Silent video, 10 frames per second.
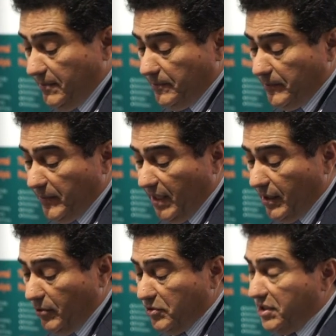them
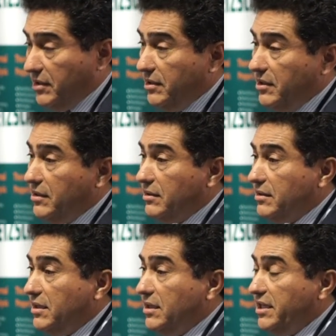using
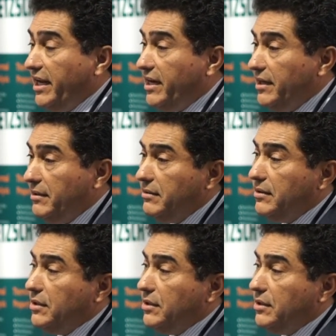either DNA